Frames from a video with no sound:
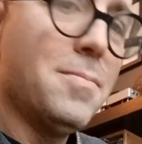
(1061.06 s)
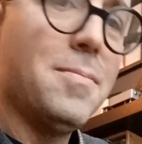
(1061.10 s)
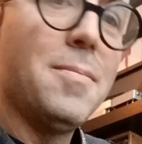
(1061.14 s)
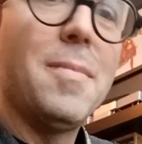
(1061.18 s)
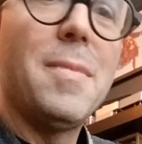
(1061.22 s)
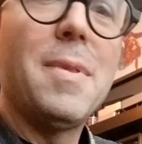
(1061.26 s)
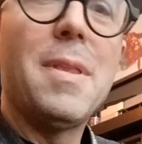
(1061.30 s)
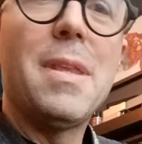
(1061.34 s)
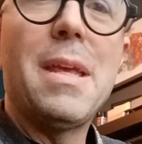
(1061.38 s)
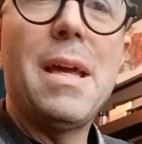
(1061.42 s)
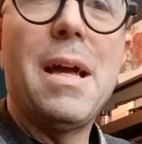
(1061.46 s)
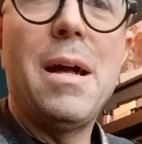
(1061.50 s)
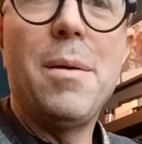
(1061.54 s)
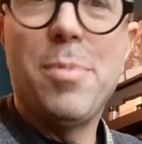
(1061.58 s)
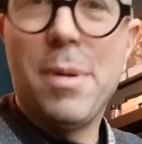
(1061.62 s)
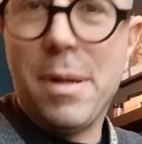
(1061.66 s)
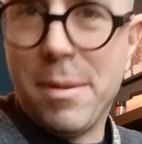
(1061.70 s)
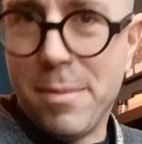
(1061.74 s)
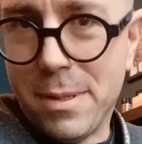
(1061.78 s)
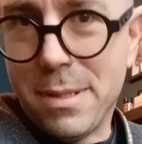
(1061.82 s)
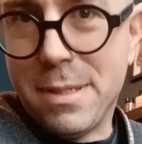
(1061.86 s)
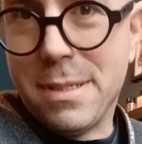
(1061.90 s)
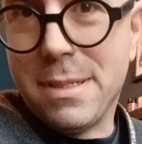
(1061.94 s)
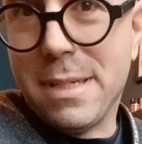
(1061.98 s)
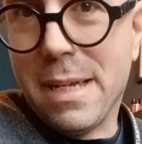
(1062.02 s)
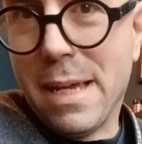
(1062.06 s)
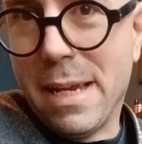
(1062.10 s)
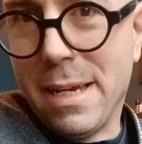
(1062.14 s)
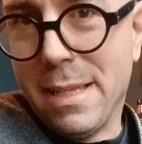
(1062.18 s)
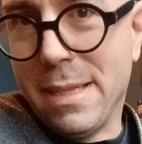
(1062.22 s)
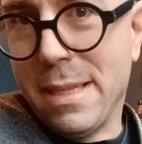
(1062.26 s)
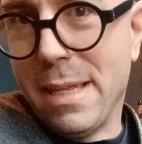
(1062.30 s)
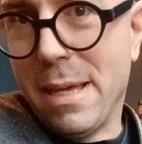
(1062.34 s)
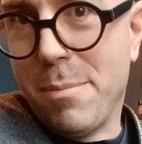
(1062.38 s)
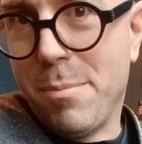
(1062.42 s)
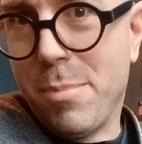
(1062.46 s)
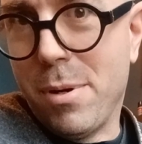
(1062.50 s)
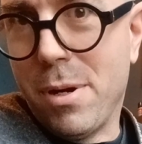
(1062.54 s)
I'll probably just edit
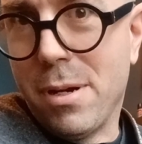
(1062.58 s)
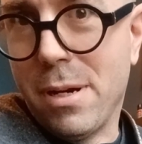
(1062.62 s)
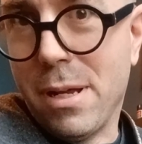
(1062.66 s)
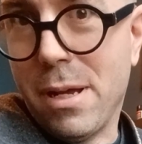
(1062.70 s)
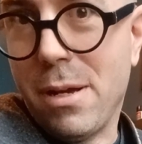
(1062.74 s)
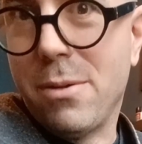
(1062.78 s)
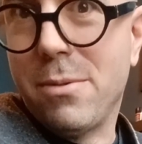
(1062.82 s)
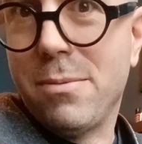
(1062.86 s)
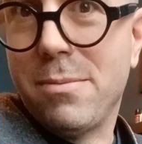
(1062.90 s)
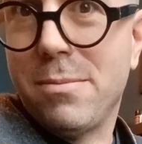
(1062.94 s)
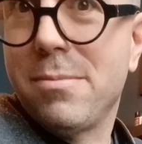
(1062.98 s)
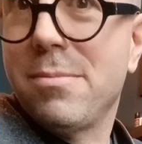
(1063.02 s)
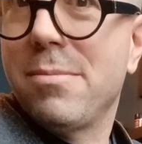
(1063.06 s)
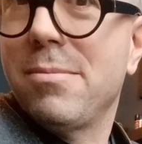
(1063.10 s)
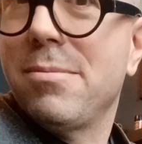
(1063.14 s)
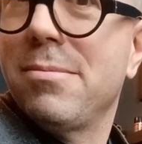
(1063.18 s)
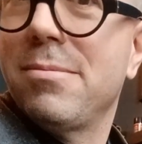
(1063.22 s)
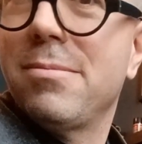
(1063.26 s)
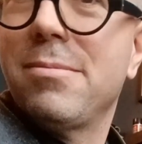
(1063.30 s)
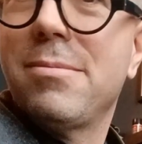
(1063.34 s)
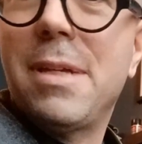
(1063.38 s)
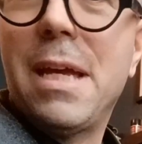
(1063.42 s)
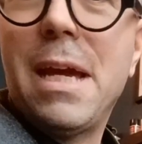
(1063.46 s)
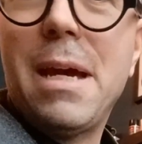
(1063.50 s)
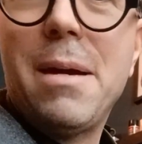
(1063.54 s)
that part out. Yeah.